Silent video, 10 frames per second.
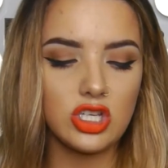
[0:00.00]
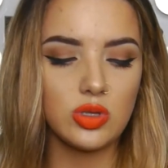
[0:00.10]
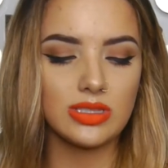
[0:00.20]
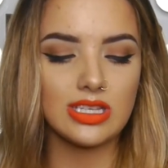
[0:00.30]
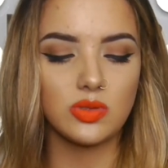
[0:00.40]
to
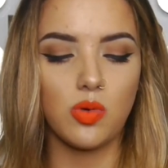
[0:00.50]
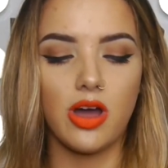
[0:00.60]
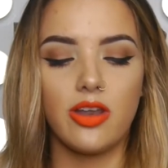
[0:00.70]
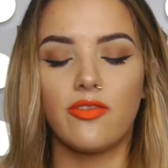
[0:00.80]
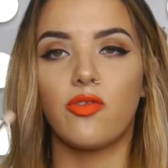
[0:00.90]
use this
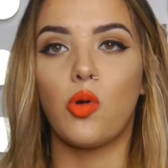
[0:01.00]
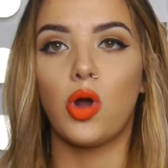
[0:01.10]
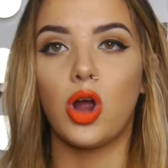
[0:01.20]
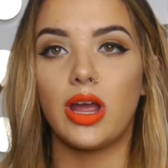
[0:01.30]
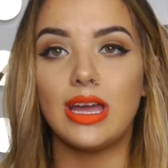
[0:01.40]
one
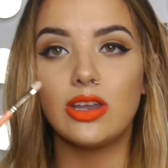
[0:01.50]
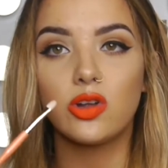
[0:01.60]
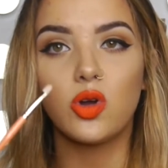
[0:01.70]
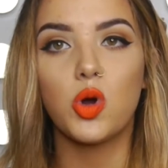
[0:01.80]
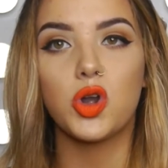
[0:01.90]
for
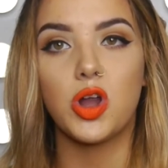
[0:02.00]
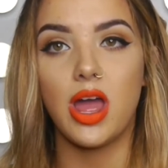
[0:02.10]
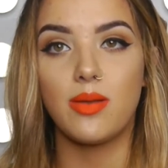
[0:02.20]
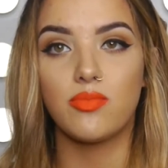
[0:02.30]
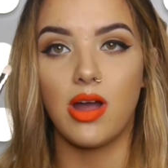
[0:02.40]
inner corner
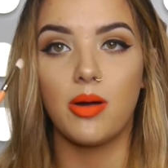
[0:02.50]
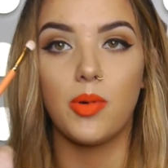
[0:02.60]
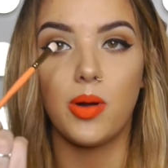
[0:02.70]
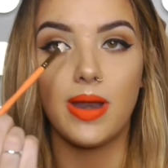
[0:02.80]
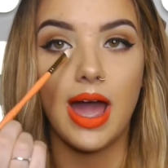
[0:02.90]
and brow
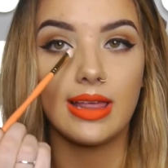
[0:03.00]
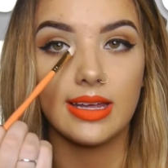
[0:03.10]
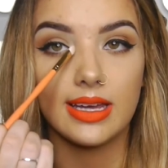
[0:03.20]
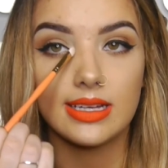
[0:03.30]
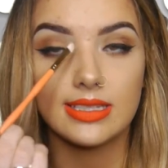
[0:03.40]
bone and
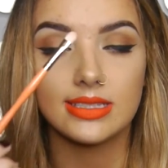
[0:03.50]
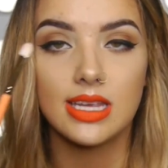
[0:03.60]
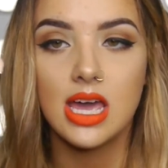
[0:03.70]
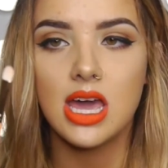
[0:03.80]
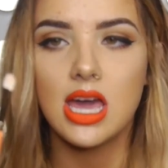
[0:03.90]
highlight, because
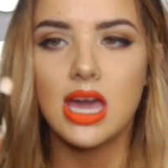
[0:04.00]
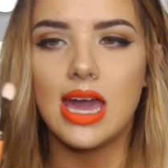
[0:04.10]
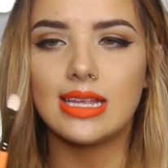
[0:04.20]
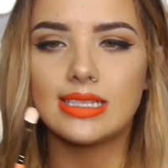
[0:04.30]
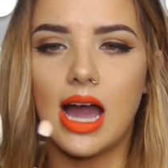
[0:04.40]
it's
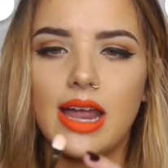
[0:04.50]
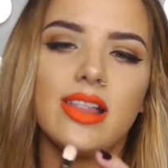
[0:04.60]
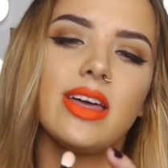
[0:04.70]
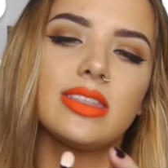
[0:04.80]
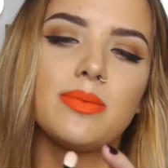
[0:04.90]
it's kind
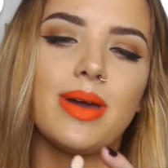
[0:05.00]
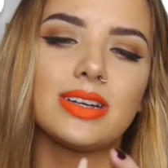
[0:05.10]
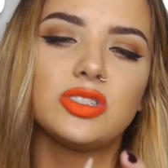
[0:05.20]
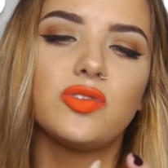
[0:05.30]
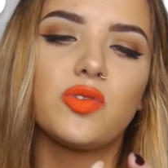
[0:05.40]
of like the
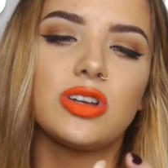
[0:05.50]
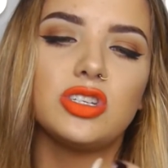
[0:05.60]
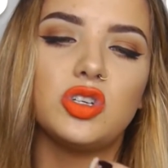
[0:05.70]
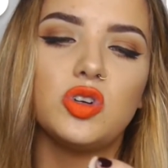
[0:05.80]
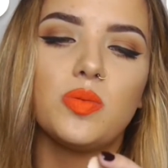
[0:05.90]
MAC two
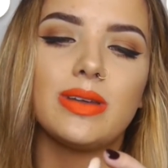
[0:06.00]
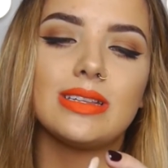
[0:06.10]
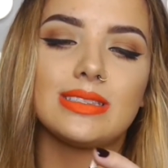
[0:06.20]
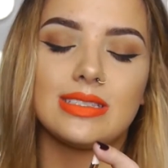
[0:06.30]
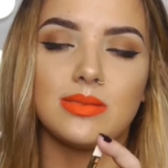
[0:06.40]
forty-two, but
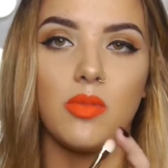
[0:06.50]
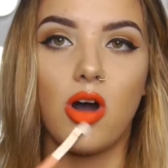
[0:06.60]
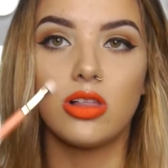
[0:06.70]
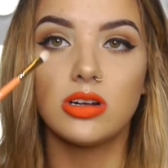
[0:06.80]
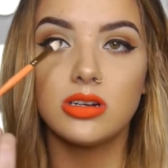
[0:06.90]
it's
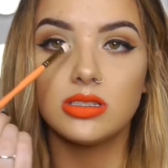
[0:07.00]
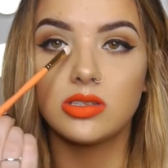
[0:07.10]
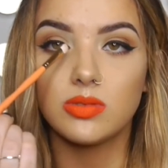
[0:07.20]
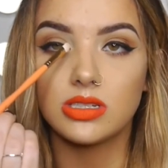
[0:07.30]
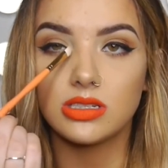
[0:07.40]
smaller,
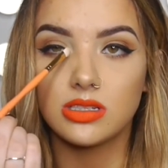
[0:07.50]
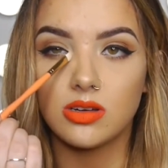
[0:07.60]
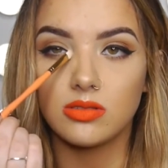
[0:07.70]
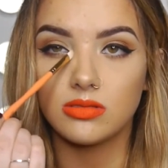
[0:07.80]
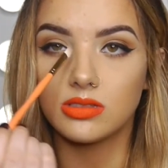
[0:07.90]
so it just
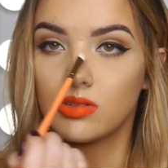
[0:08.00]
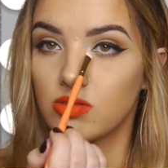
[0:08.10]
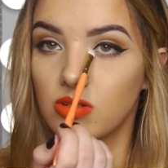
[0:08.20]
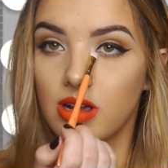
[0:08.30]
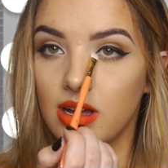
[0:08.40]
goes
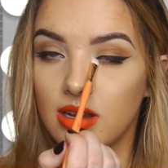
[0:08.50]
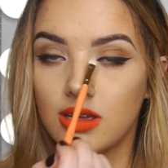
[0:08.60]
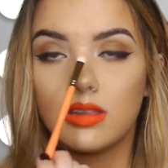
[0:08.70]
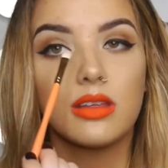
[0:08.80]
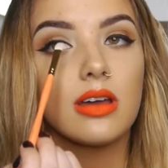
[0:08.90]
right
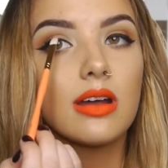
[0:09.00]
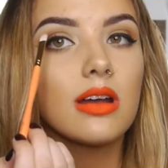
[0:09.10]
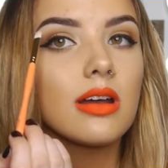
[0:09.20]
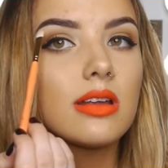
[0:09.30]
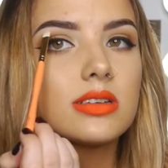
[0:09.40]
in
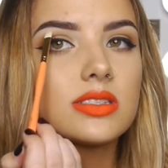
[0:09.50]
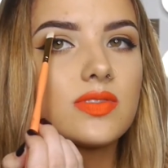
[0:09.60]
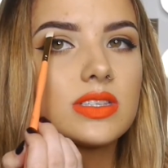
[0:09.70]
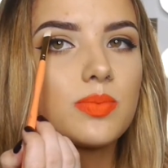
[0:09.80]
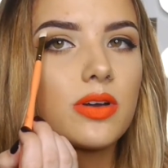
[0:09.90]
there and just
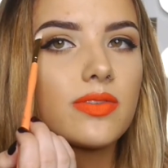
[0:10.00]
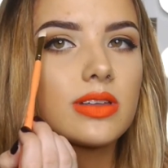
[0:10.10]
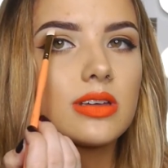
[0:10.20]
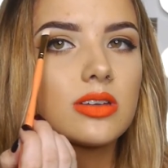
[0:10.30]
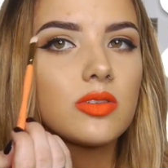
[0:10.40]
fits
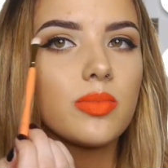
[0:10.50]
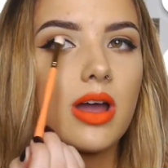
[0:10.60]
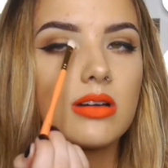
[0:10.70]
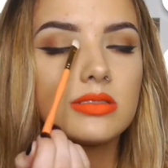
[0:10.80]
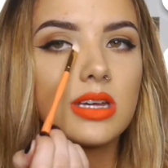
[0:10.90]
perfectly under the
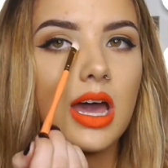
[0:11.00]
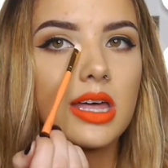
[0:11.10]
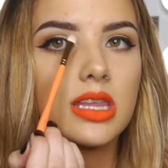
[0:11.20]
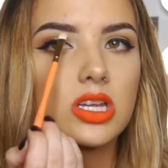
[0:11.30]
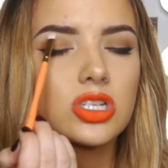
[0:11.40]
brow to
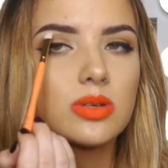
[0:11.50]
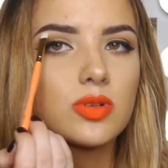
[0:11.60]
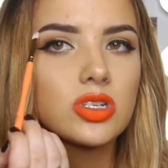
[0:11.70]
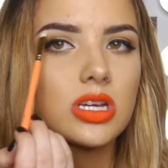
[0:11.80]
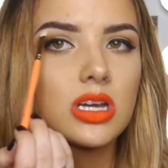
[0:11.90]
add that
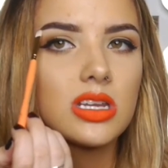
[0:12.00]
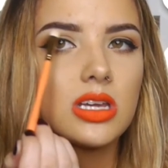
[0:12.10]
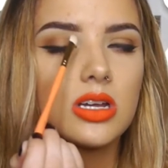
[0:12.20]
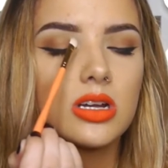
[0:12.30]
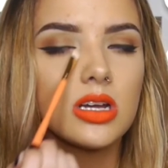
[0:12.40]
shimmer shade
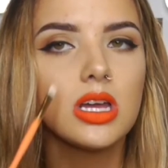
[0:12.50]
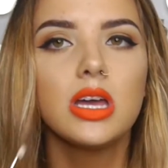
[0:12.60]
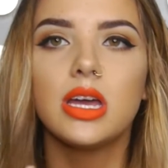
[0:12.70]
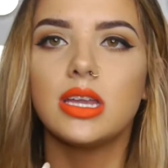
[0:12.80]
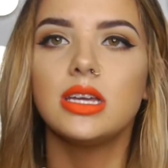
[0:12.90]
here
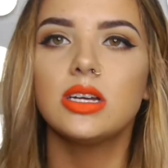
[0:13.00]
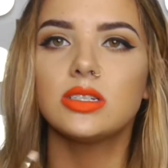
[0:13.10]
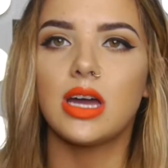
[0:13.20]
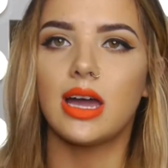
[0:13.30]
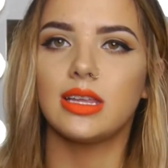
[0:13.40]
and
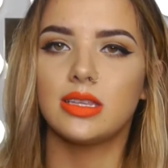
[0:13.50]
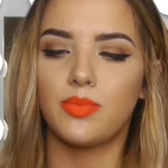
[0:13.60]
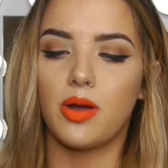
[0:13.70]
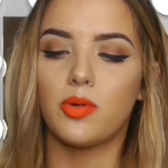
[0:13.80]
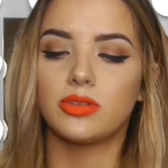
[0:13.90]
here to highlight the
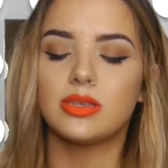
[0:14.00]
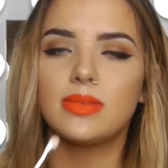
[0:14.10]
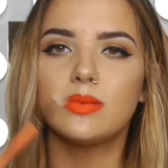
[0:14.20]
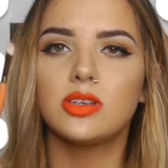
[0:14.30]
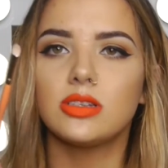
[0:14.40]
brow bone.
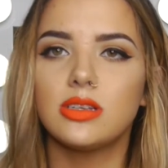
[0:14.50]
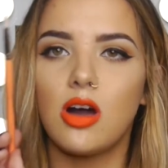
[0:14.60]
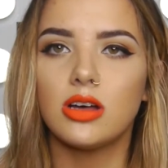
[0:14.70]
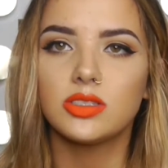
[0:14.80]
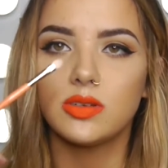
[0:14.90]
Sometimes I'll
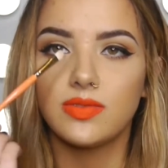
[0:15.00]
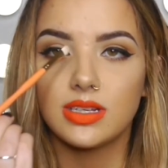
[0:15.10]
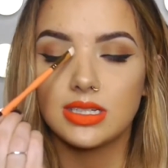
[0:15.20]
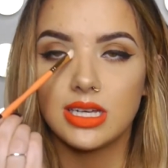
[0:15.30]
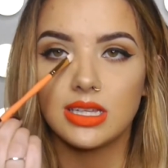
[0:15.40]
also even
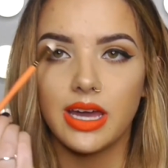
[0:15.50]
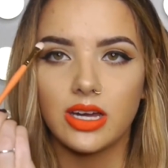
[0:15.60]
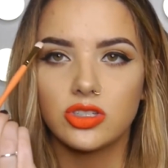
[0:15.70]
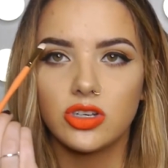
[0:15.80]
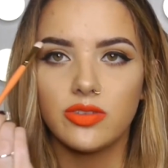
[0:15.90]
like take the
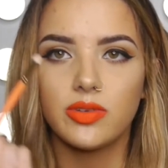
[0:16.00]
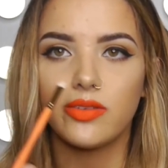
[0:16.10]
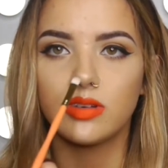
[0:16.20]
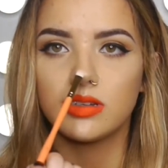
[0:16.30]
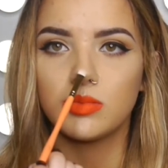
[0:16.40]
extra,
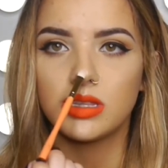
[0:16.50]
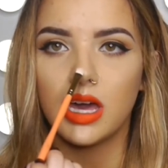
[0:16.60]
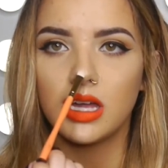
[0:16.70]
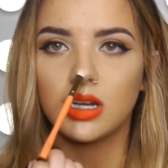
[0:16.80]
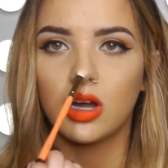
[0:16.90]
whatever I did with
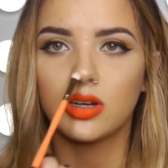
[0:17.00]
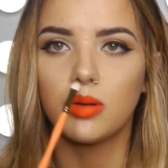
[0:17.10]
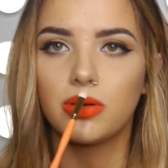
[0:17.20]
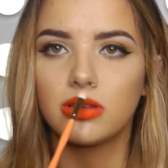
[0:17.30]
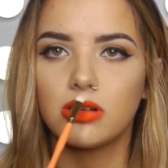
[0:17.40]
that,
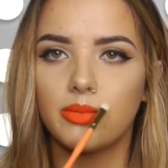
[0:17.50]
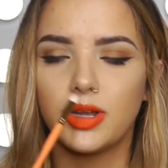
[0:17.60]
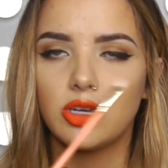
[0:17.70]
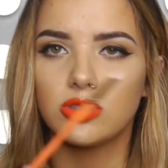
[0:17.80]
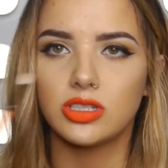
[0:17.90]
put a little on
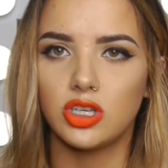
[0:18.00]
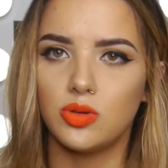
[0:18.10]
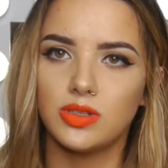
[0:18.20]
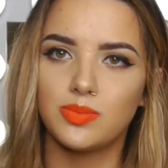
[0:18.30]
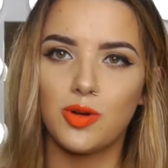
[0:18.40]
my nose and
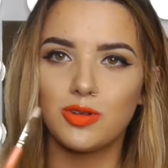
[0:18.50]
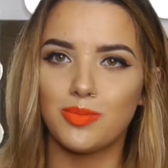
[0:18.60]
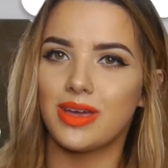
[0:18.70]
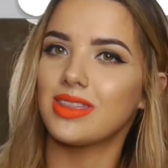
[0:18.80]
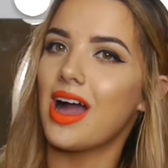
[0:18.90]
Cupid's bow
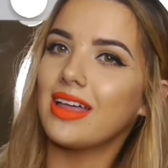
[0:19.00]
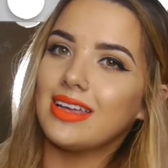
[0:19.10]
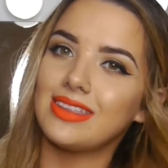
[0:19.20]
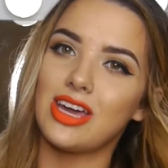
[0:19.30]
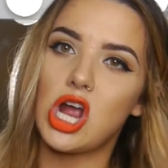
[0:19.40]
to make the
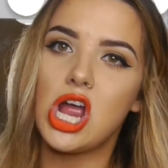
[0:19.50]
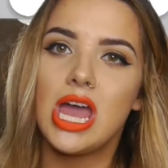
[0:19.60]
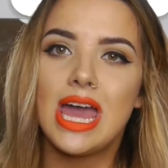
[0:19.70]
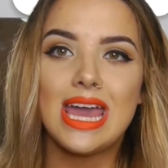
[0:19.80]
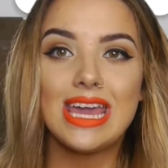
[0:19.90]
highlight
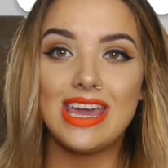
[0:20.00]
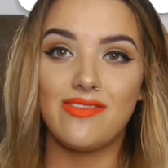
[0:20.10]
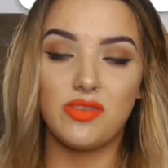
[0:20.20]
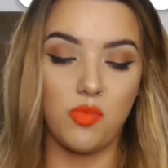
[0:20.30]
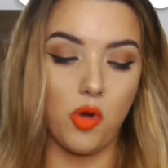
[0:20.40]
there
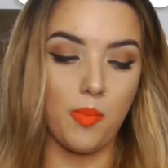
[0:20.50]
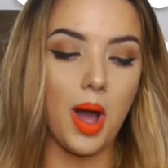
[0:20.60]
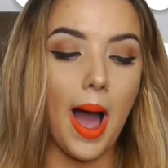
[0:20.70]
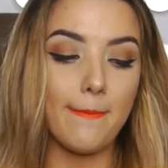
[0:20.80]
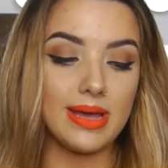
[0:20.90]
even more
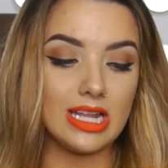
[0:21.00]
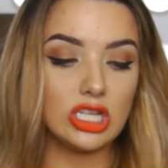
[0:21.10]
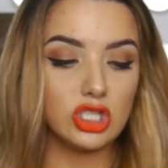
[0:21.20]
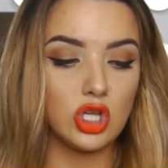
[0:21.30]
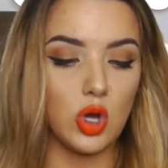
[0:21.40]

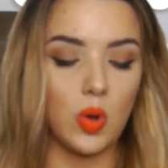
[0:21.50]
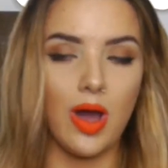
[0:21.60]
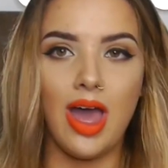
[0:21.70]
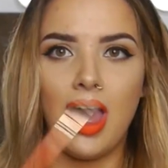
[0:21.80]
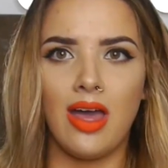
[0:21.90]
poppin'.
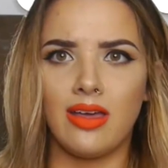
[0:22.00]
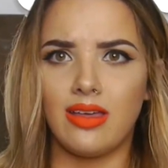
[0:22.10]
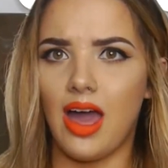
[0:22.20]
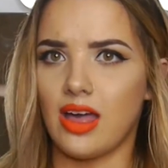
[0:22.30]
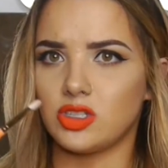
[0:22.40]
So
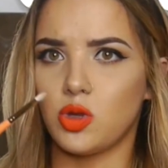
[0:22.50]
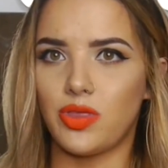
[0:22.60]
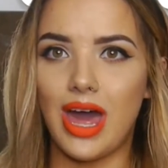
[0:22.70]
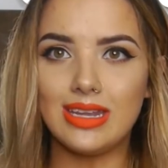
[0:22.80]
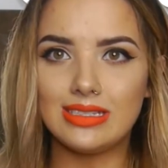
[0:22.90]
yeah, so
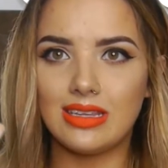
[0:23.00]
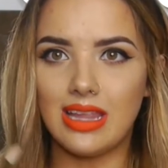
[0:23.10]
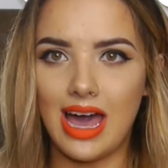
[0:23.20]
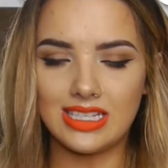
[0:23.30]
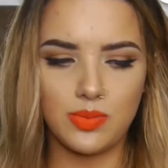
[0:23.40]
that is the
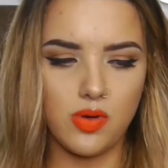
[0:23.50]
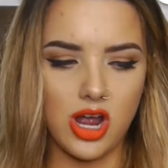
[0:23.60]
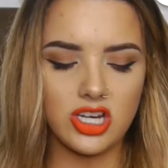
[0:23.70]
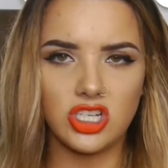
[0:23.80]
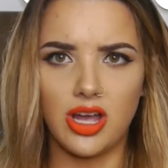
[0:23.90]
last
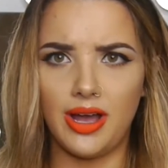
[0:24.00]
brush.